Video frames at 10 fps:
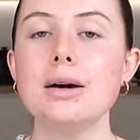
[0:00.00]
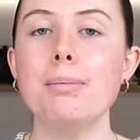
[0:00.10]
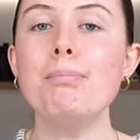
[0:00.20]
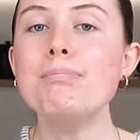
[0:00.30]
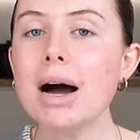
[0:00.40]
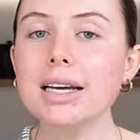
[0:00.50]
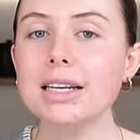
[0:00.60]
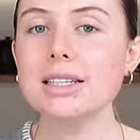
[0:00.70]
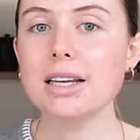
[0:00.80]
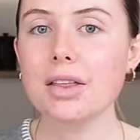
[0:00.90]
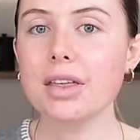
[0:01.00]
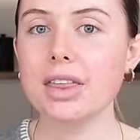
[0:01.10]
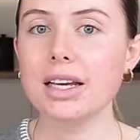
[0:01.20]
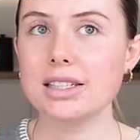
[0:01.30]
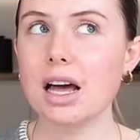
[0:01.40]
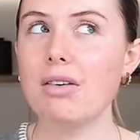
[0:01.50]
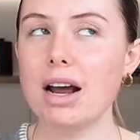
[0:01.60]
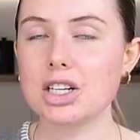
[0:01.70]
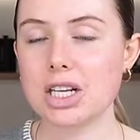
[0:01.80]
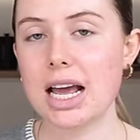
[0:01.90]
minus other things that are
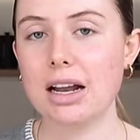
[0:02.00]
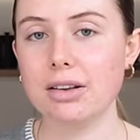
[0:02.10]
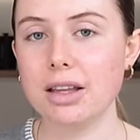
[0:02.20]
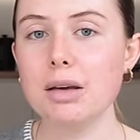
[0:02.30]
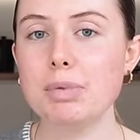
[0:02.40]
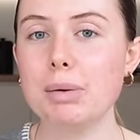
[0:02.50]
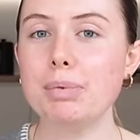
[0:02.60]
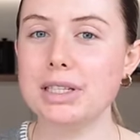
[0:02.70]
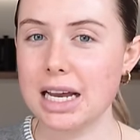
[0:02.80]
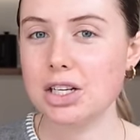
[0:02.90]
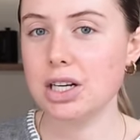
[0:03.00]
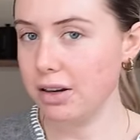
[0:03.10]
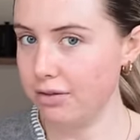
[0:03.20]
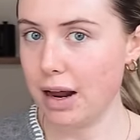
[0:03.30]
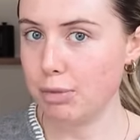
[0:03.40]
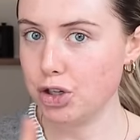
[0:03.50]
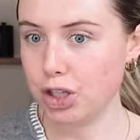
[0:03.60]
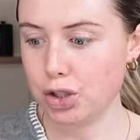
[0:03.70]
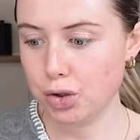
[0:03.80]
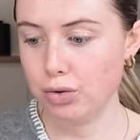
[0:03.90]
actually healthy but potentially
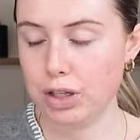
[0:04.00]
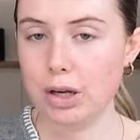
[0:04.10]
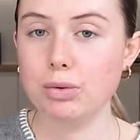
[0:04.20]
inflammatory to you.